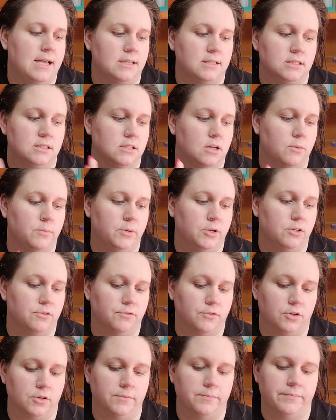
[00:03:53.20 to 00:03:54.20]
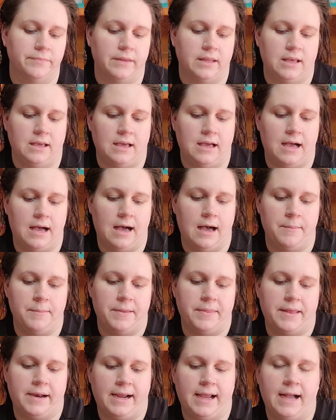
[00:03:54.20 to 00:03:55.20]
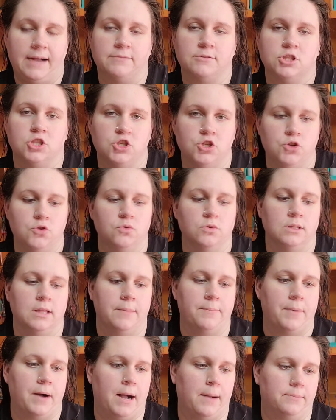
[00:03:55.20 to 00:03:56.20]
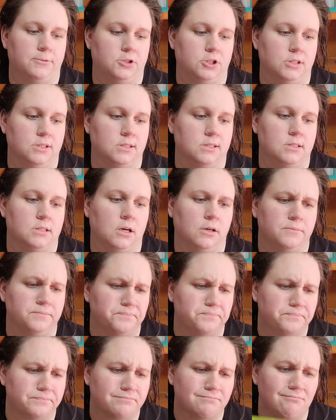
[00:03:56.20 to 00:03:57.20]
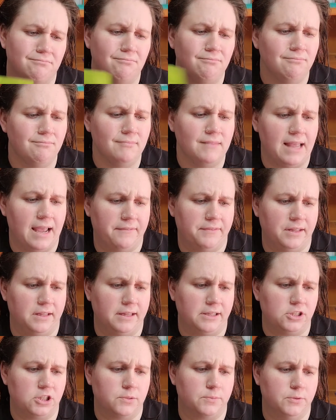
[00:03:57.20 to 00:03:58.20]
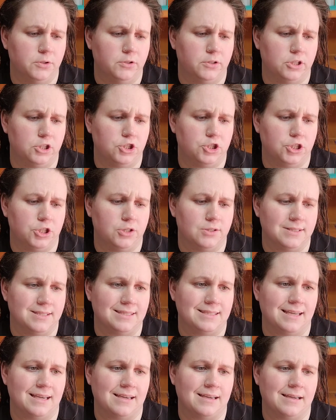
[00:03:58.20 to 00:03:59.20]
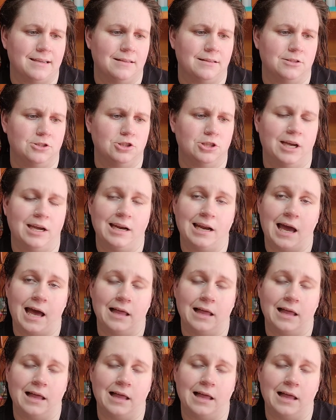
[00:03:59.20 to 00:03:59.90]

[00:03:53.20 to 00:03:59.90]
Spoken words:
so beautiful. And then I have two lip options. So I have the Electric Mood Sheer Stick in the shade